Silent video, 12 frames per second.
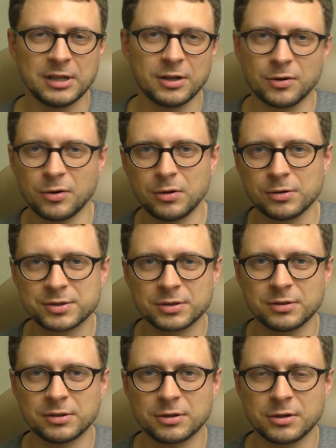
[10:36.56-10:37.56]
holes
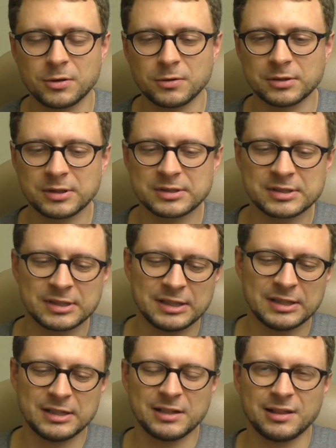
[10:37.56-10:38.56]
on the road, it's
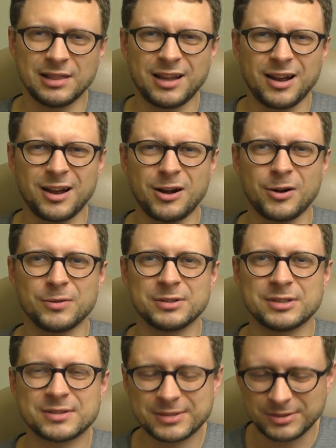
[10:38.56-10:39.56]
loud,
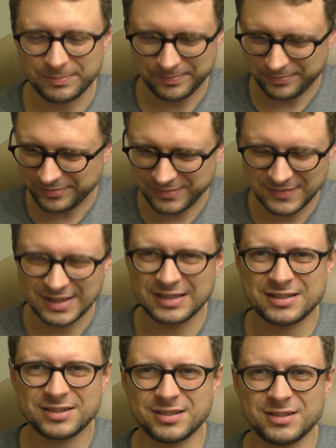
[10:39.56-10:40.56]
it's,
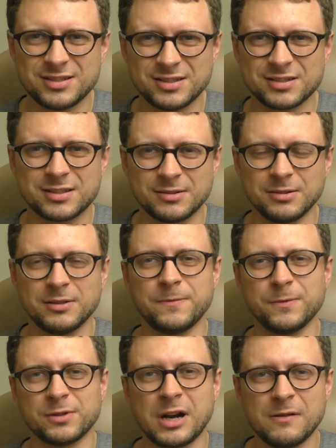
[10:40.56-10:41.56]
it's it just, if
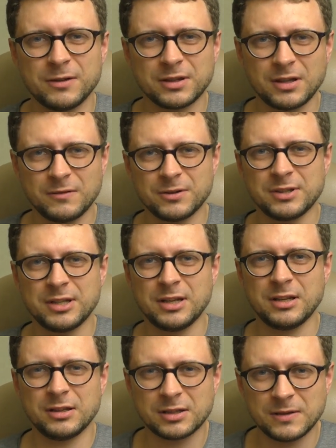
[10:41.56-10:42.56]
you drive it every
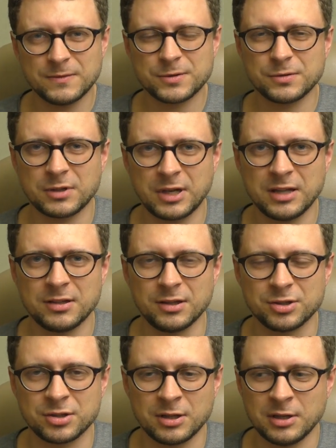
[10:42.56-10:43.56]
day, it gives you
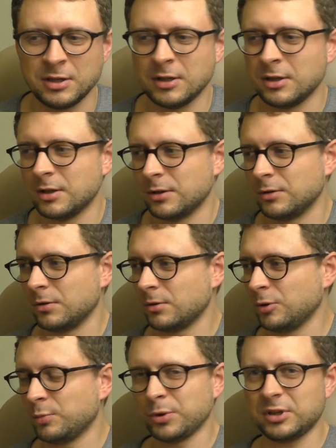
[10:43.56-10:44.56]
headache. You,
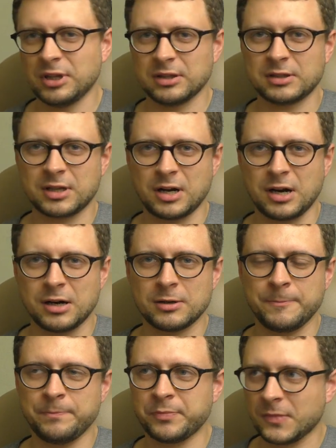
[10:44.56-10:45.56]
you put that
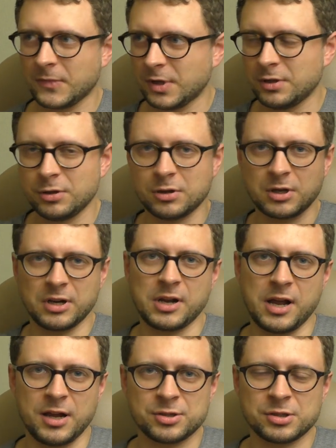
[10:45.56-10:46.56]
car in your
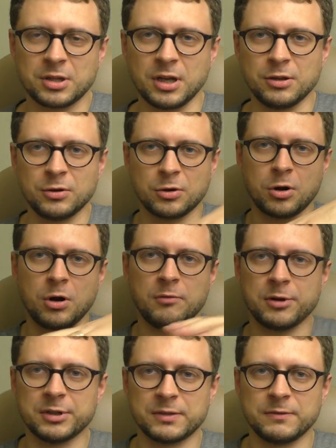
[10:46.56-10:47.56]
garage and you
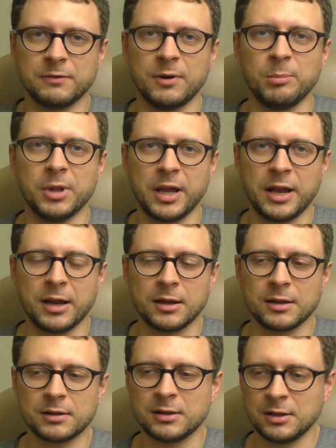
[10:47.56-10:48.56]
cover it with a
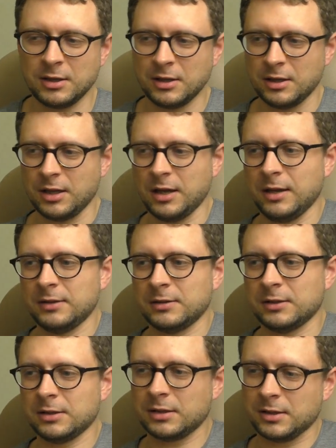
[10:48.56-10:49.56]
blanket, and
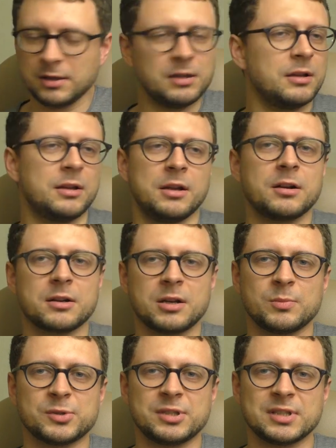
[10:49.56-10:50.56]
it, here
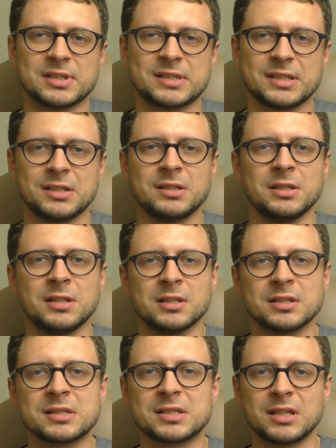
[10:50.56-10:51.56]
comes the sunny
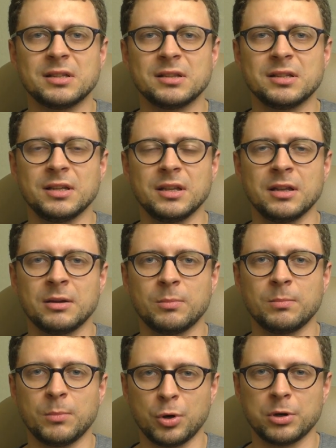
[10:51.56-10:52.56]
Sunday
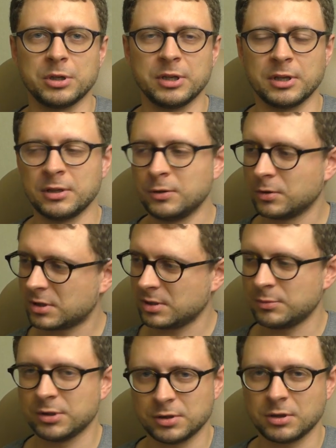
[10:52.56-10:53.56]
morning, you
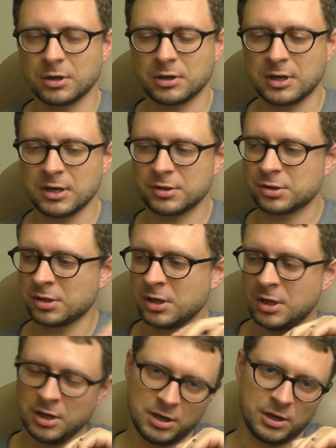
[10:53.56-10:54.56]
come into garage,
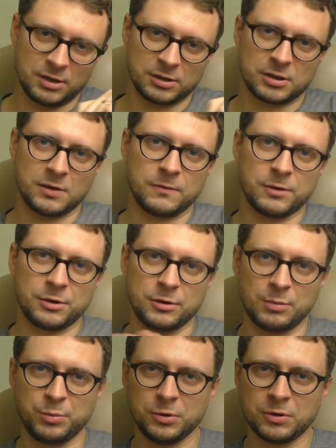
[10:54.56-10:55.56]
uncover
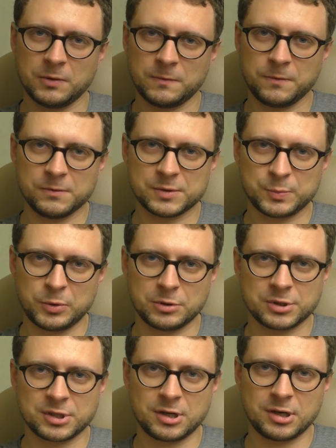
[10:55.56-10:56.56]
your beautiful
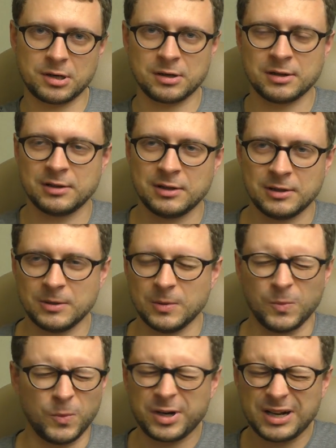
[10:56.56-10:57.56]
sports car,
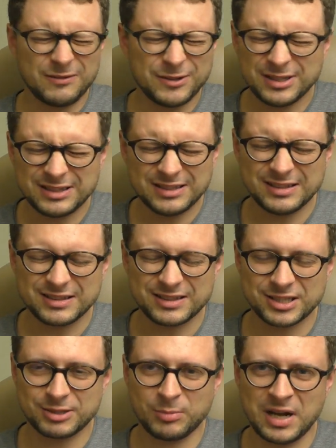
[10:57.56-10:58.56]
whatever it
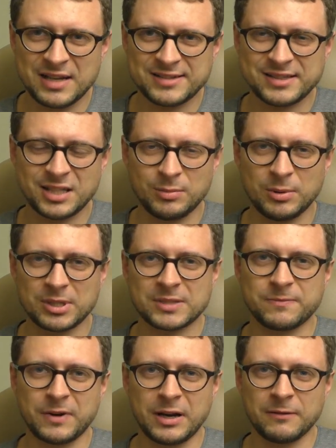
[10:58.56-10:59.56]
is, Mazda M X
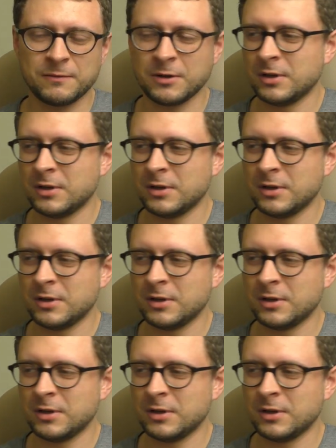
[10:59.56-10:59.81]
five,